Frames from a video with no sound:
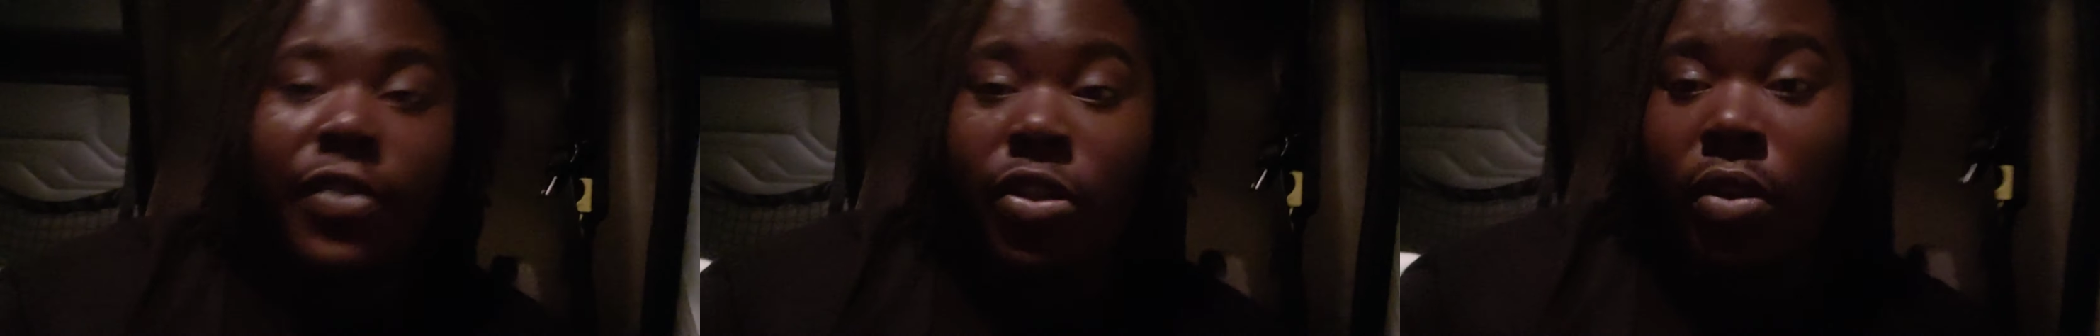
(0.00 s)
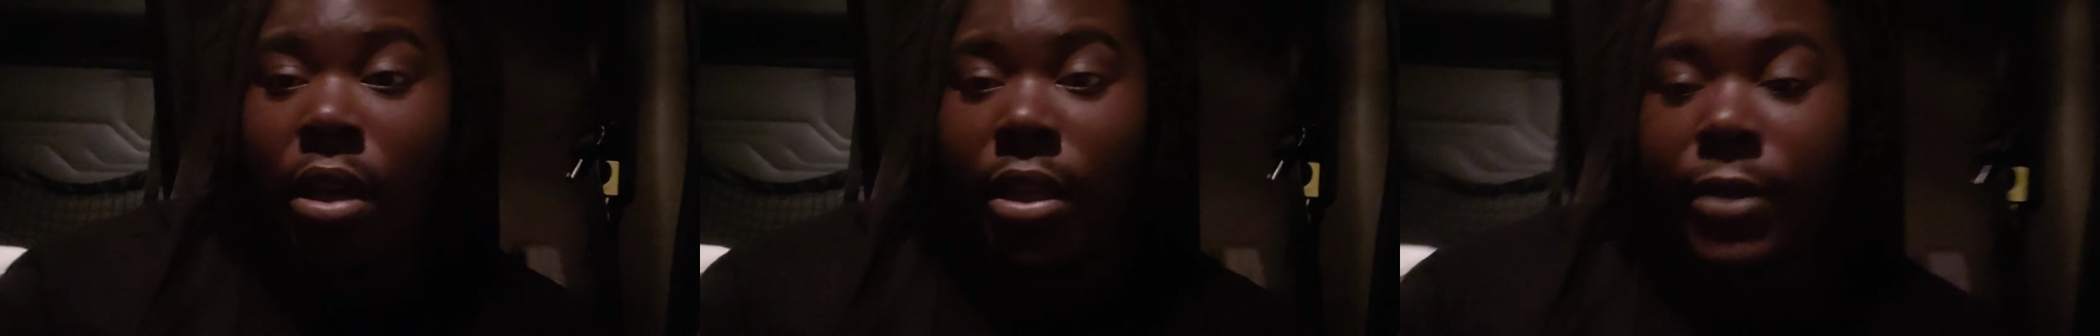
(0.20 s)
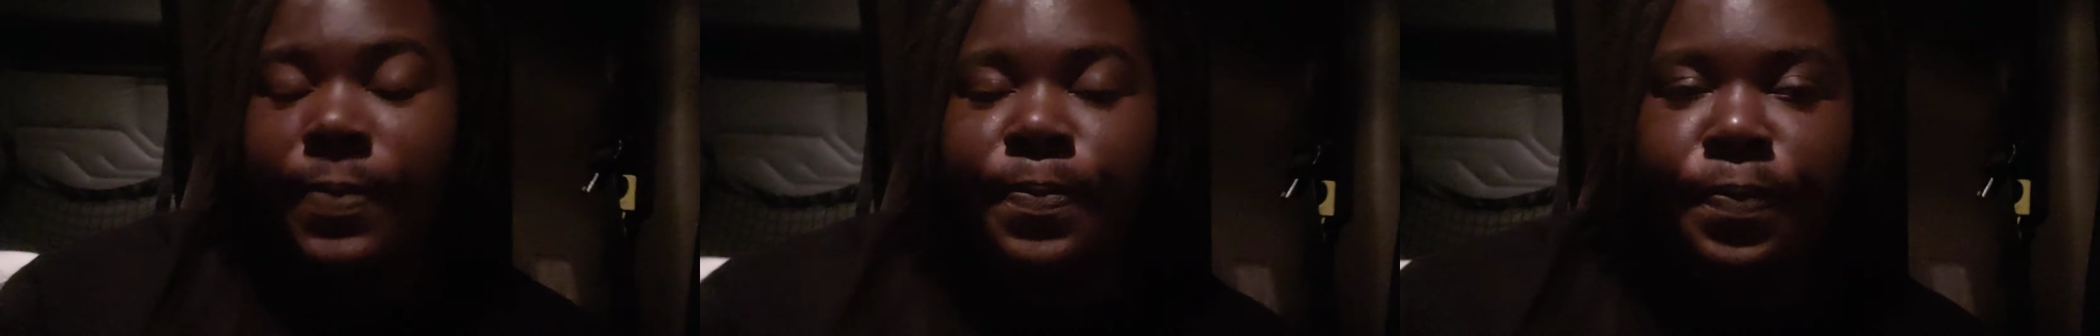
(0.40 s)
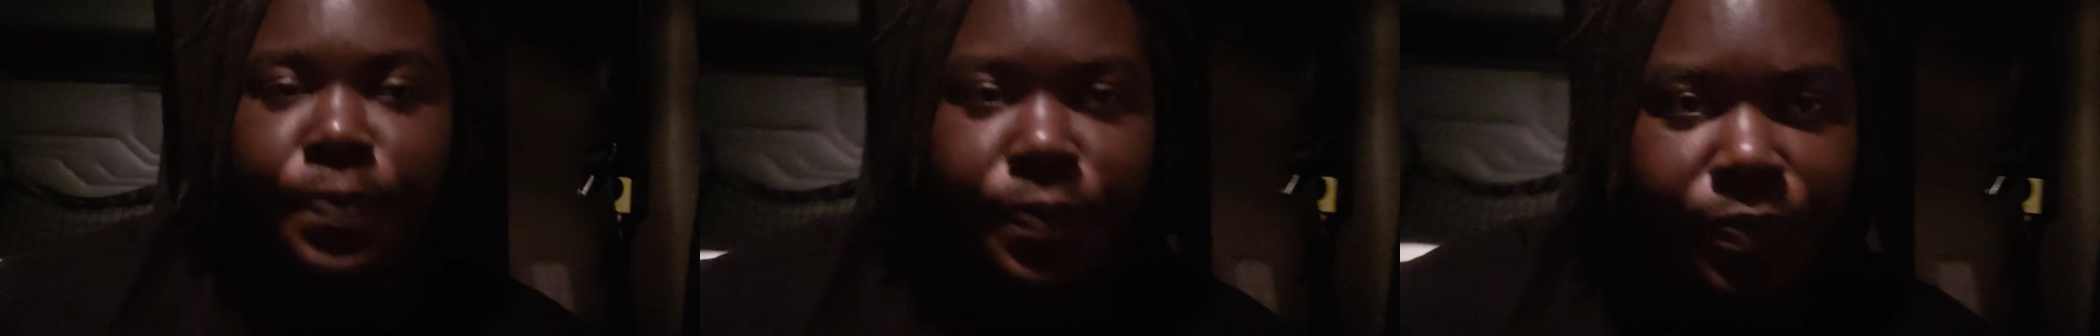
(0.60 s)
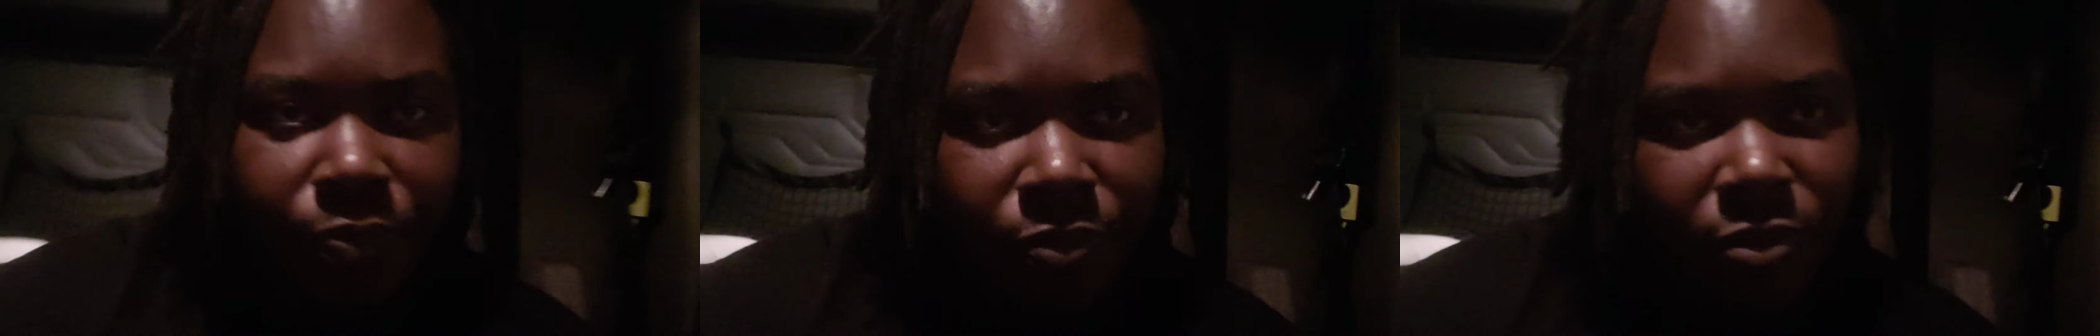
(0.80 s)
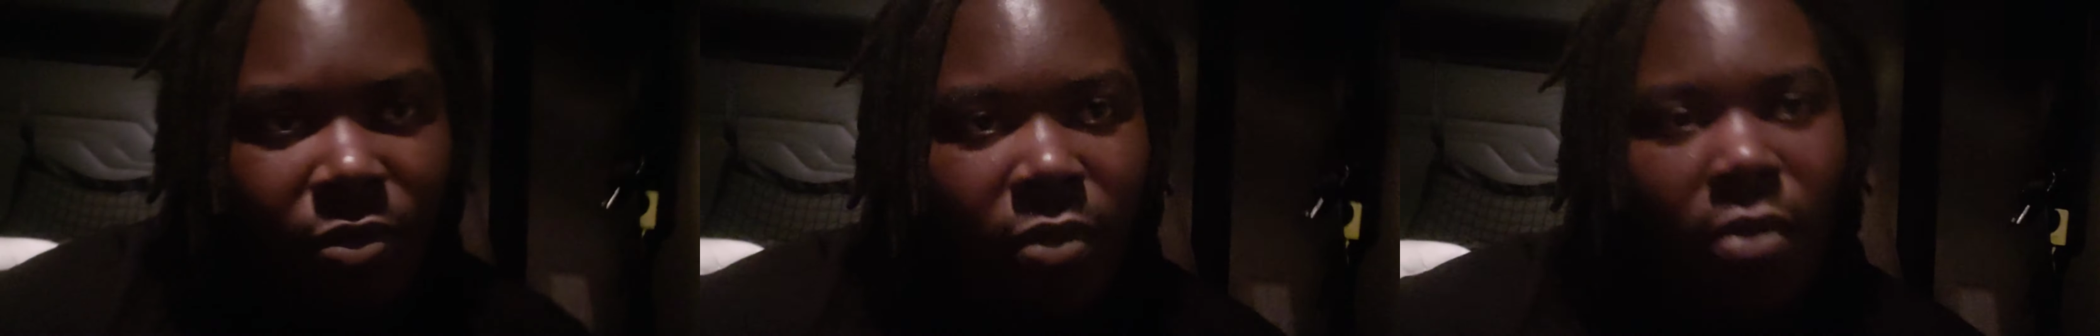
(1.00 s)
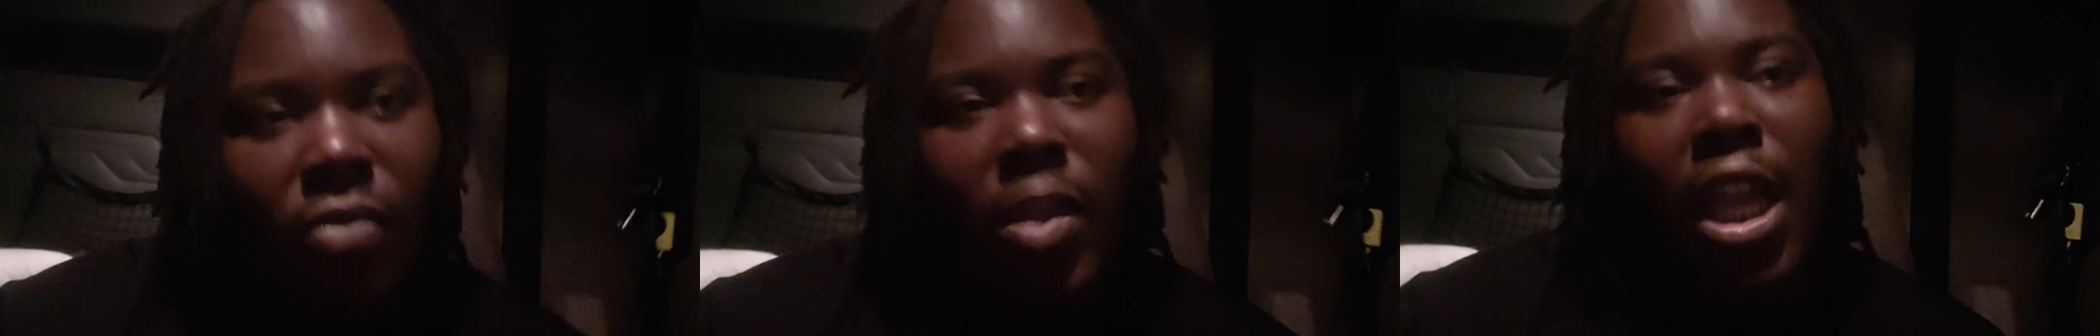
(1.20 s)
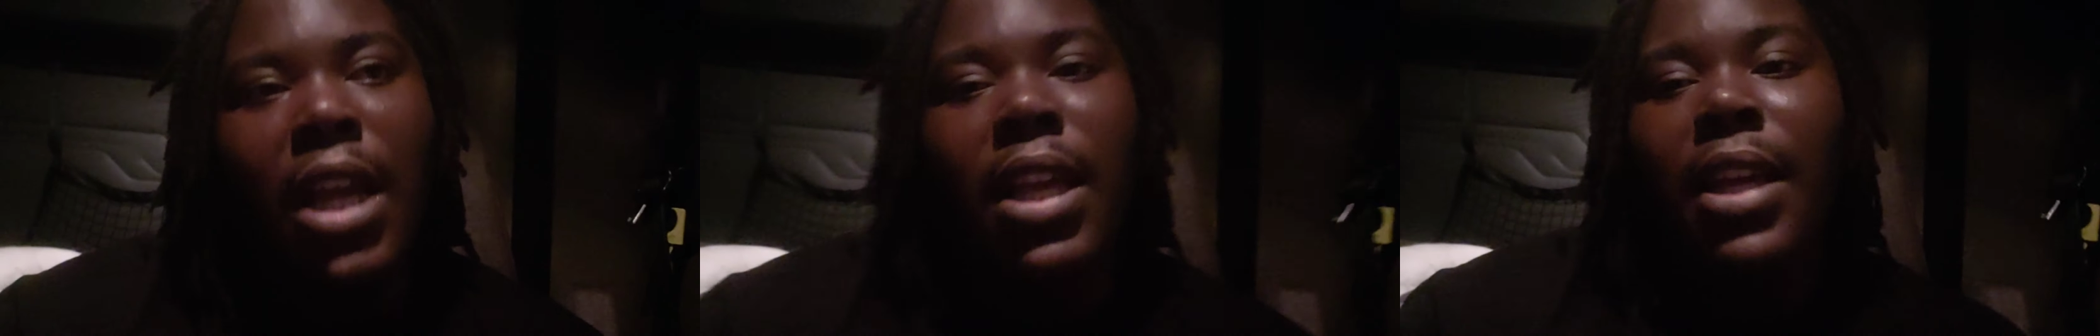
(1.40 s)
trucking.
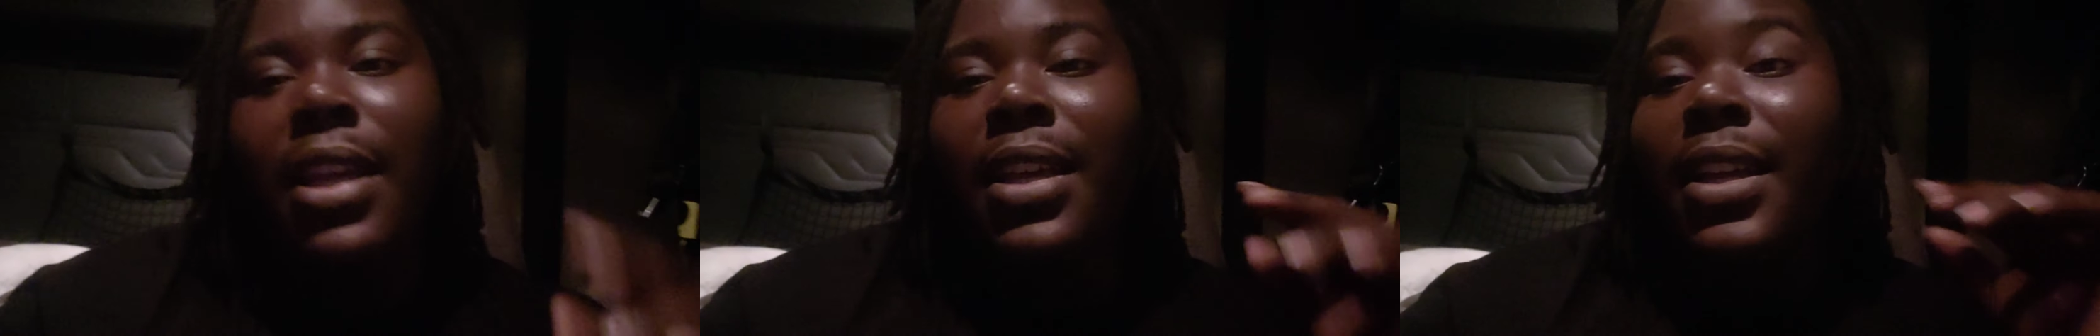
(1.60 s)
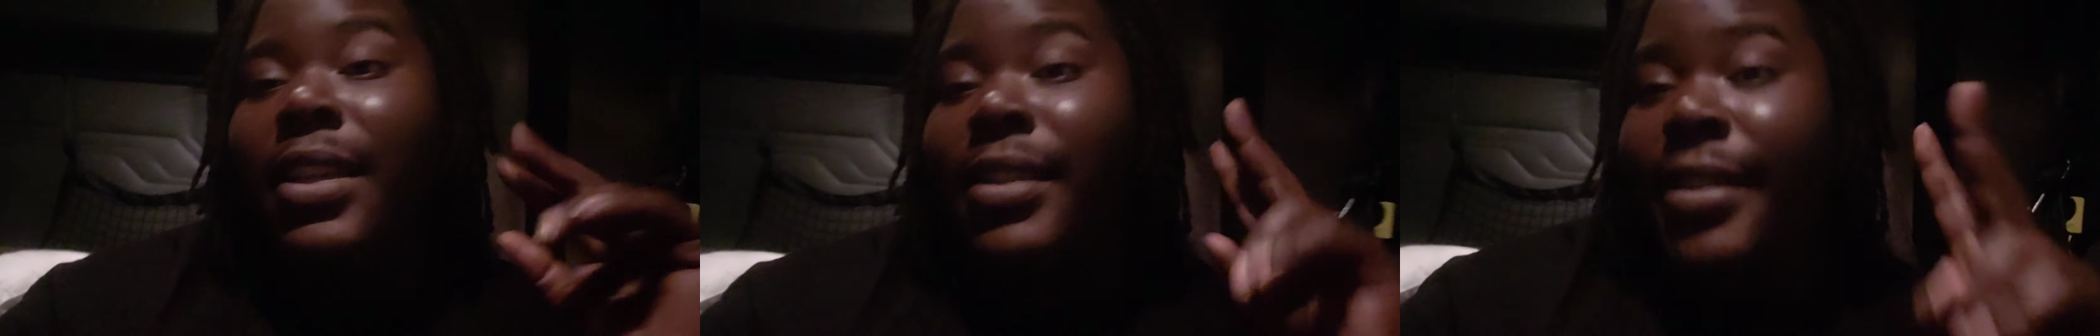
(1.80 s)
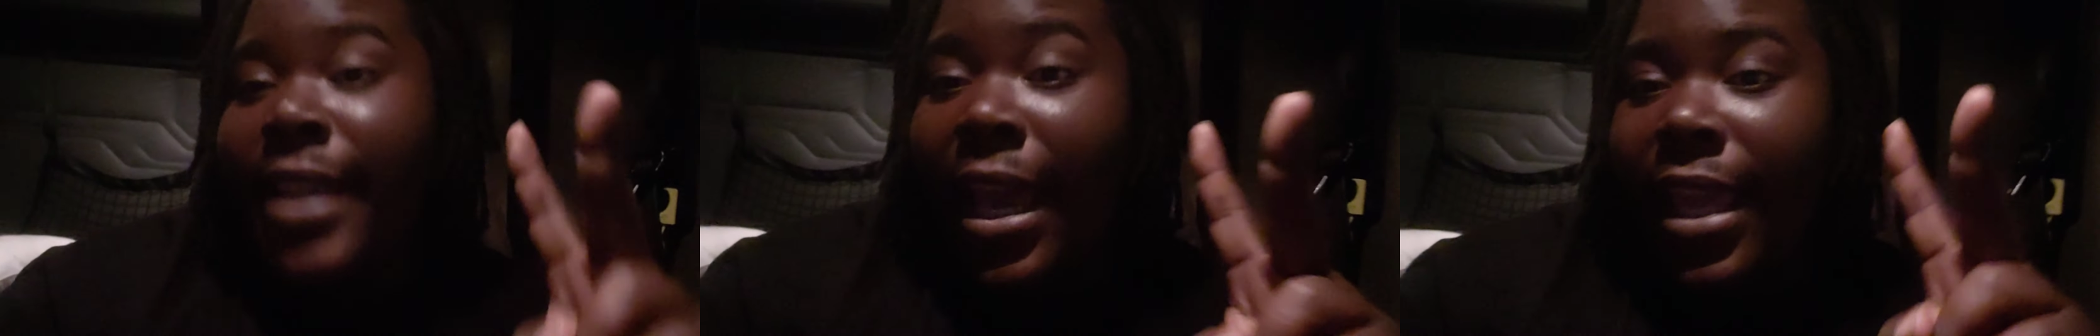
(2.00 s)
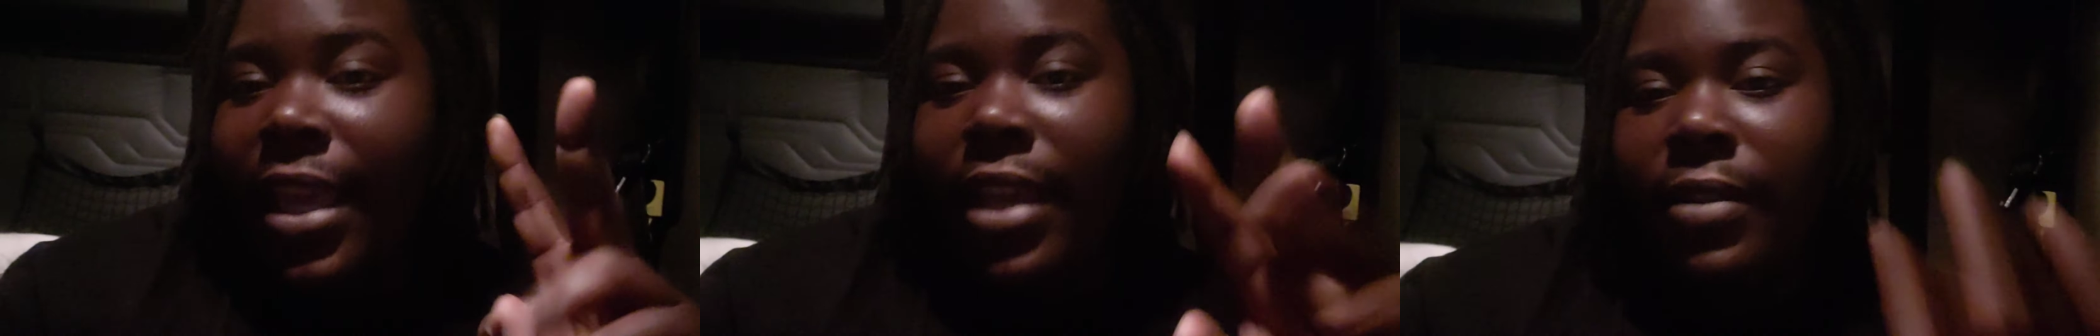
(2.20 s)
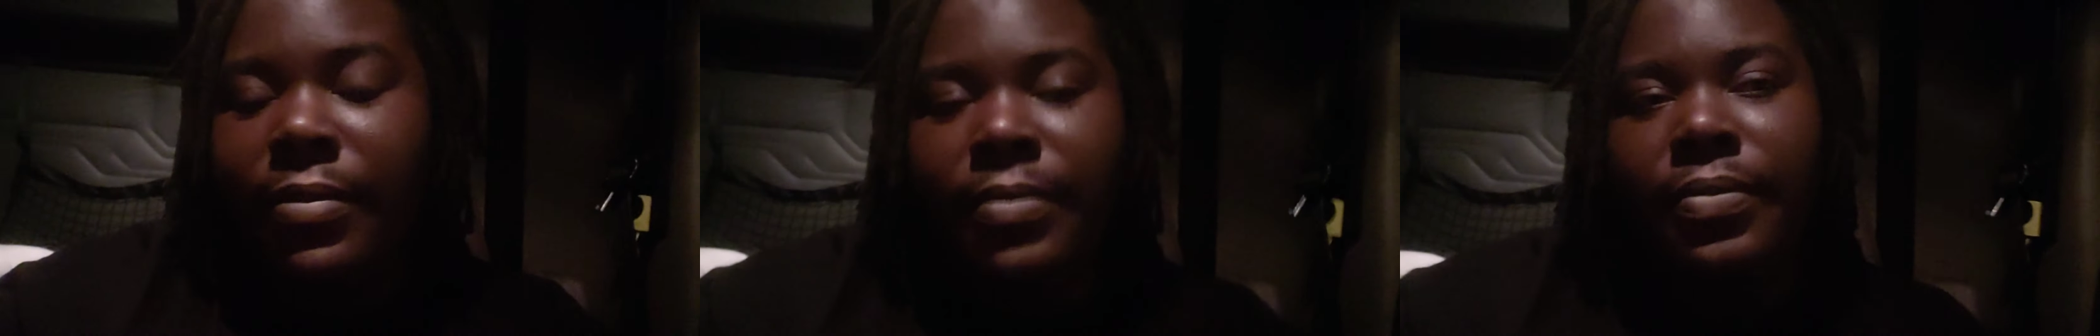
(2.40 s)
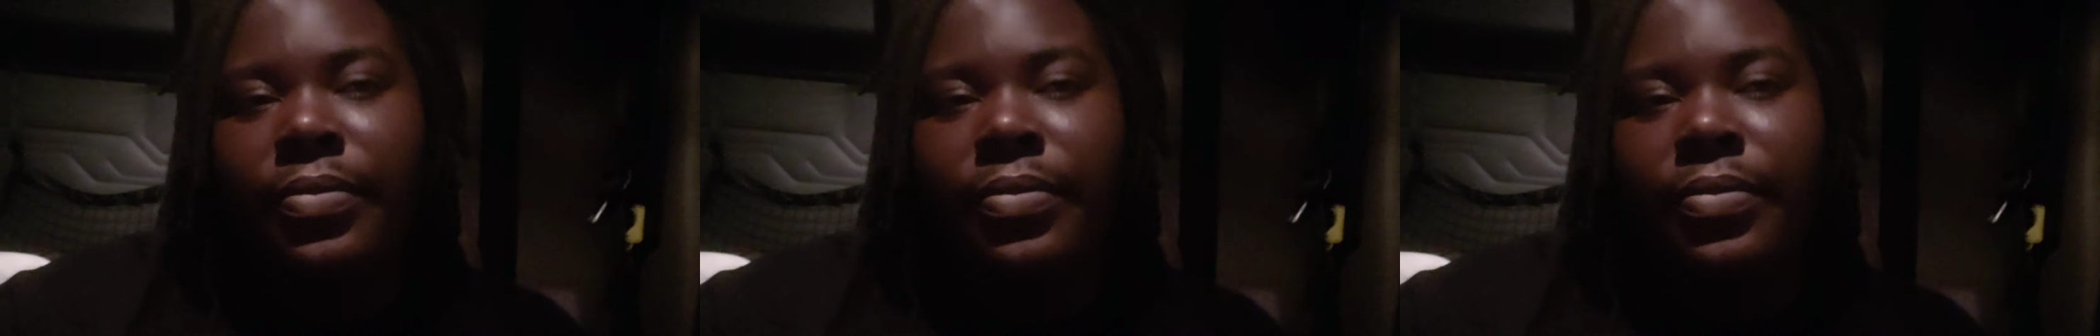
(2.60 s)
Second,